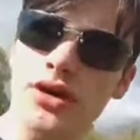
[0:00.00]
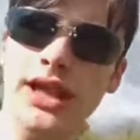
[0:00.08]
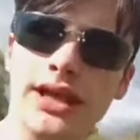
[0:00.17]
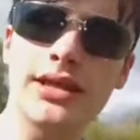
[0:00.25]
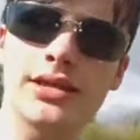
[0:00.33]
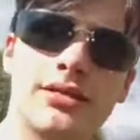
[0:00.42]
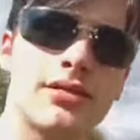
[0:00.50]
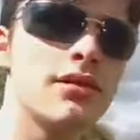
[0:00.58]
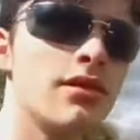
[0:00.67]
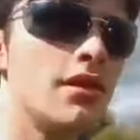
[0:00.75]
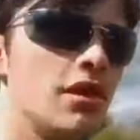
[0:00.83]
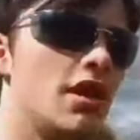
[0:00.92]
Like,
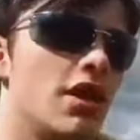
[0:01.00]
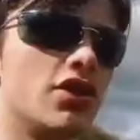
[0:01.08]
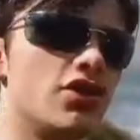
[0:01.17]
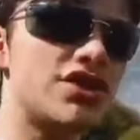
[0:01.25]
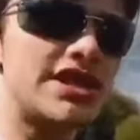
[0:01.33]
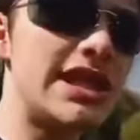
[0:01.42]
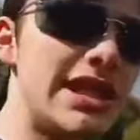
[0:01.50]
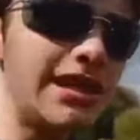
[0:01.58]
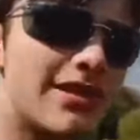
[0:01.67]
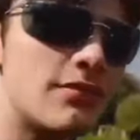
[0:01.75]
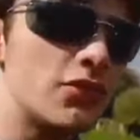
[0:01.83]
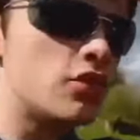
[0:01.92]
you see
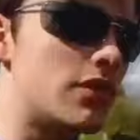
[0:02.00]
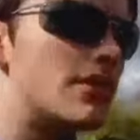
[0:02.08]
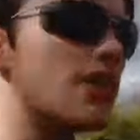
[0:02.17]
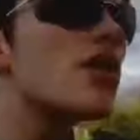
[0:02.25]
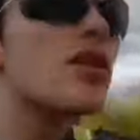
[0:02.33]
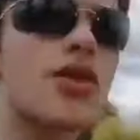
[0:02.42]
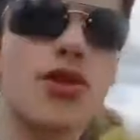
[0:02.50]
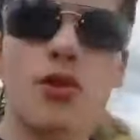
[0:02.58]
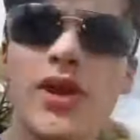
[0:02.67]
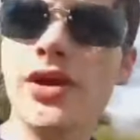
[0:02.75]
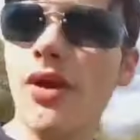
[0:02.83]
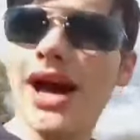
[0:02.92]
them doing
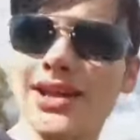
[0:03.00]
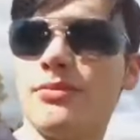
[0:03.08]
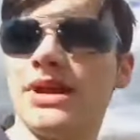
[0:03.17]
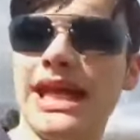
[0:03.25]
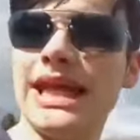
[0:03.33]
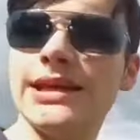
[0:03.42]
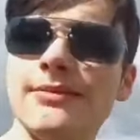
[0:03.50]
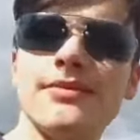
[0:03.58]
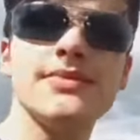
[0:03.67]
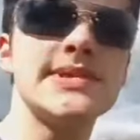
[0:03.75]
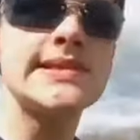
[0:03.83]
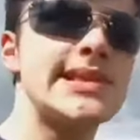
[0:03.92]
3 random
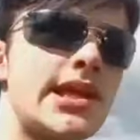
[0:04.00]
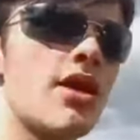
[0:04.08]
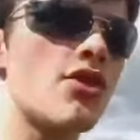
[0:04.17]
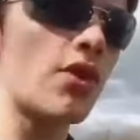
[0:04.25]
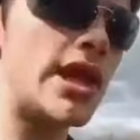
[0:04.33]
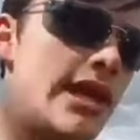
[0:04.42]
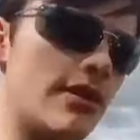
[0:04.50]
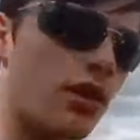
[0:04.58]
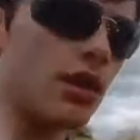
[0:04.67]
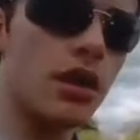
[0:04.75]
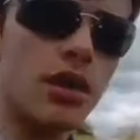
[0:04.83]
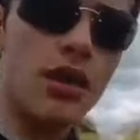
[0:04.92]
games, 3
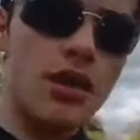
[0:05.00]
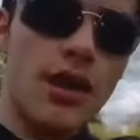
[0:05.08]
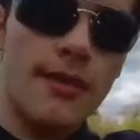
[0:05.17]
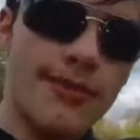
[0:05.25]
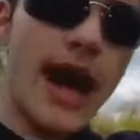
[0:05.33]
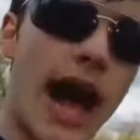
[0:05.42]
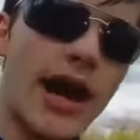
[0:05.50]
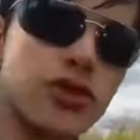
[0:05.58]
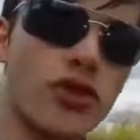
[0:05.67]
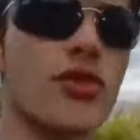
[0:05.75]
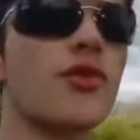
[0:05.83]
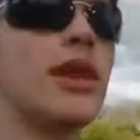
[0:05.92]
bad
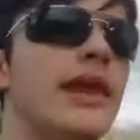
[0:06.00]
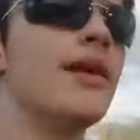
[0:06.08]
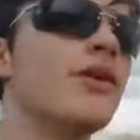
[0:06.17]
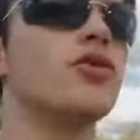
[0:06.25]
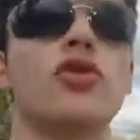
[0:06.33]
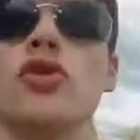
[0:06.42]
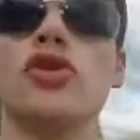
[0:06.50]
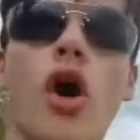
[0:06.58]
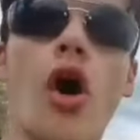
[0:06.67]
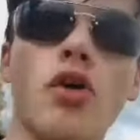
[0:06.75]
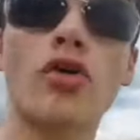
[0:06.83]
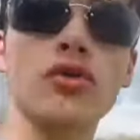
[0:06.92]
or 3 good
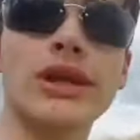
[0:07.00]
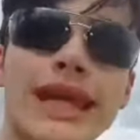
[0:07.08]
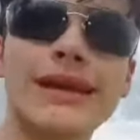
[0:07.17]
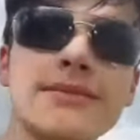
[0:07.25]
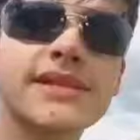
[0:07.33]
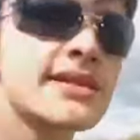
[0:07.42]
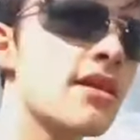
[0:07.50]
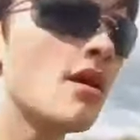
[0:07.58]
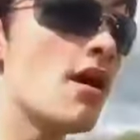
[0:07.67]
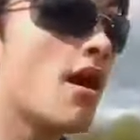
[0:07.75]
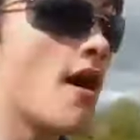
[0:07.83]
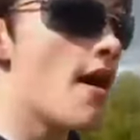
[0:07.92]
horror games.
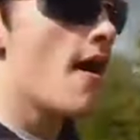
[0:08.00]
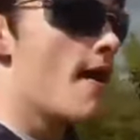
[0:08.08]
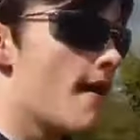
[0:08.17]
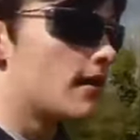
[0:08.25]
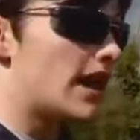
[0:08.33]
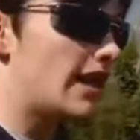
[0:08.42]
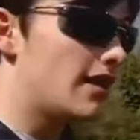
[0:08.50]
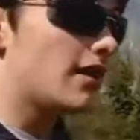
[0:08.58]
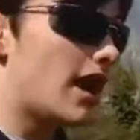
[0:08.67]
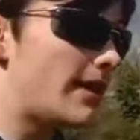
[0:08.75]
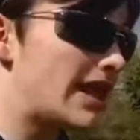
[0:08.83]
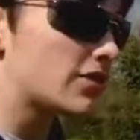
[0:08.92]
Like,
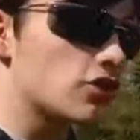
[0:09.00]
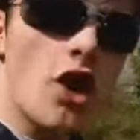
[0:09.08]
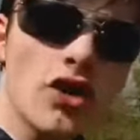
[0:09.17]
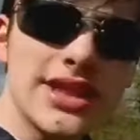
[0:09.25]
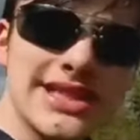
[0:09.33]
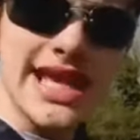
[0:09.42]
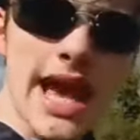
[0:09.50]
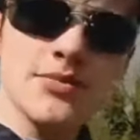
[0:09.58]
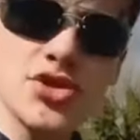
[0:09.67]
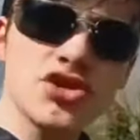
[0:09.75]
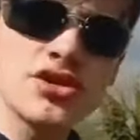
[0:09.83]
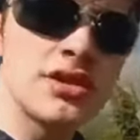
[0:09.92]
I mean, like Dark
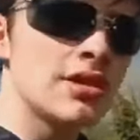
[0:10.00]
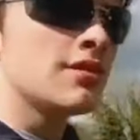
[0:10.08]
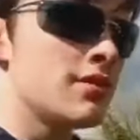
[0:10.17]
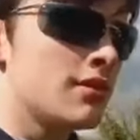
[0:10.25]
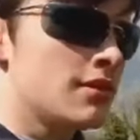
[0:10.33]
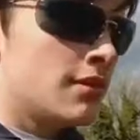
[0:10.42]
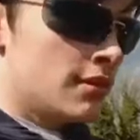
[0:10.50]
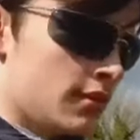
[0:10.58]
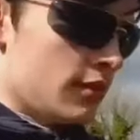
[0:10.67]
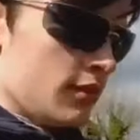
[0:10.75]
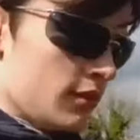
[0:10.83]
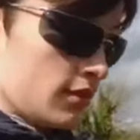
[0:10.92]
Deception,
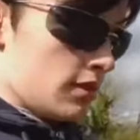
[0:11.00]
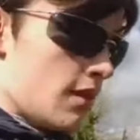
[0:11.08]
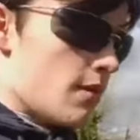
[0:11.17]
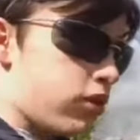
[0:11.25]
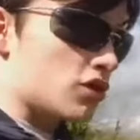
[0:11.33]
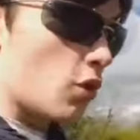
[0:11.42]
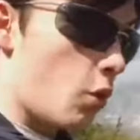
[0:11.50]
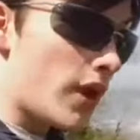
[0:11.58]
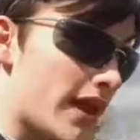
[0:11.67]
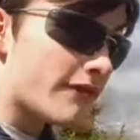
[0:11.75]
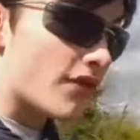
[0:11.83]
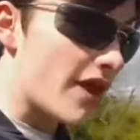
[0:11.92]
but the
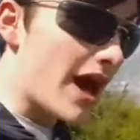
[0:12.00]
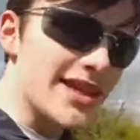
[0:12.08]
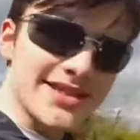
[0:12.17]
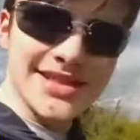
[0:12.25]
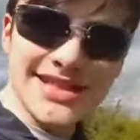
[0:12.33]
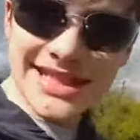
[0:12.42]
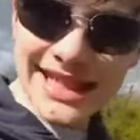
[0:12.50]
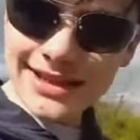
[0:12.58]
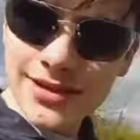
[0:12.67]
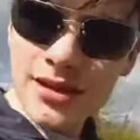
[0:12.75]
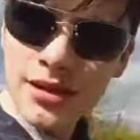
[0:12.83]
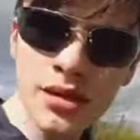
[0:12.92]
wait for that is
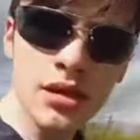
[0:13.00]
insane.